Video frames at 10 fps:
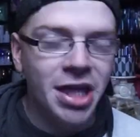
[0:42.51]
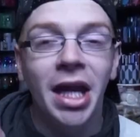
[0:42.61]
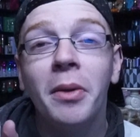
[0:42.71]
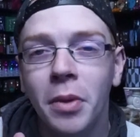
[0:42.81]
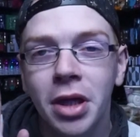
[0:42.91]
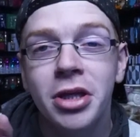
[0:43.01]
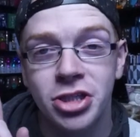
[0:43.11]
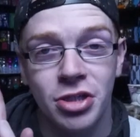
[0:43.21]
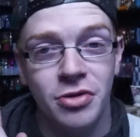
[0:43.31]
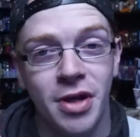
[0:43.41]
and I wanted to
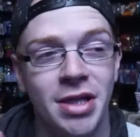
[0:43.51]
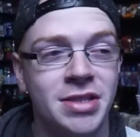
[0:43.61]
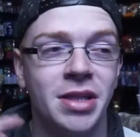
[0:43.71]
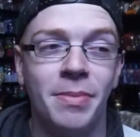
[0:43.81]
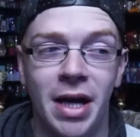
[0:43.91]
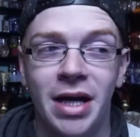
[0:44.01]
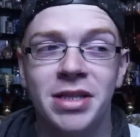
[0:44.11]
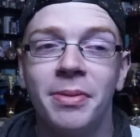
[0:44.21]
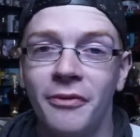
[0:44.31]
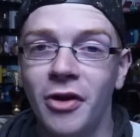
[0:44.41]
show you guys the box
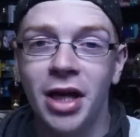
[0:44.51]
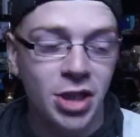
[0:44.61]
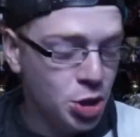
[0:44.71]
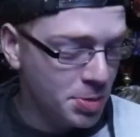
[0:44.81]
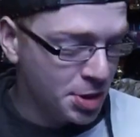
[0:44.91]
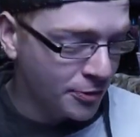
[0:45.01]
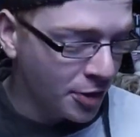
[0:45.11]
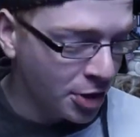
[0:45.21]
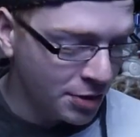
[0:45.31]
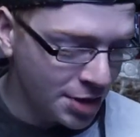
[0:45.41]
before I get too much
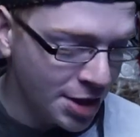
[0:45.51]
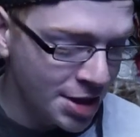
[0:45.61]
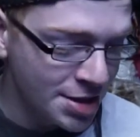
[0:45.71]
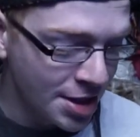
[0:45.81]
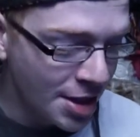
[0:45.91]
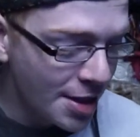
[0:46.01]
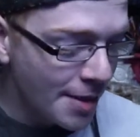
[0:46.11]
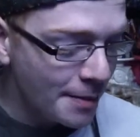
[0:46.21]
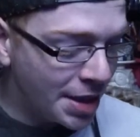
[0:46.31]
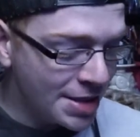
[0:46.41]
further into this
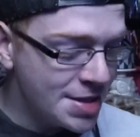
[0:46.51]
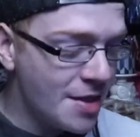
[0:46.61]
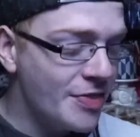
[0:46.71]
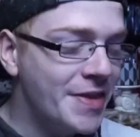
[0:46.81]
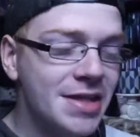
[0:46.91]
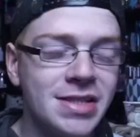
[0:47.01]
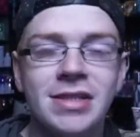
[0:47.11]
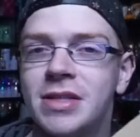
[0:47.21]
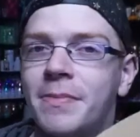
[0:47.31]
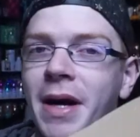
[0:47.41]
because this is
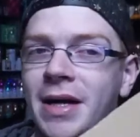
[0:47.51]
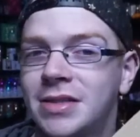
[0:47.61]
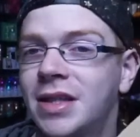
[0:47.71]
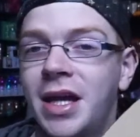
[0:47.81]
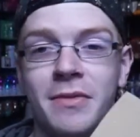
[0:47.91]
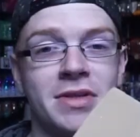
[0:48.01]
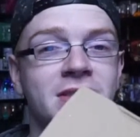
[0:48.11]
the box that it was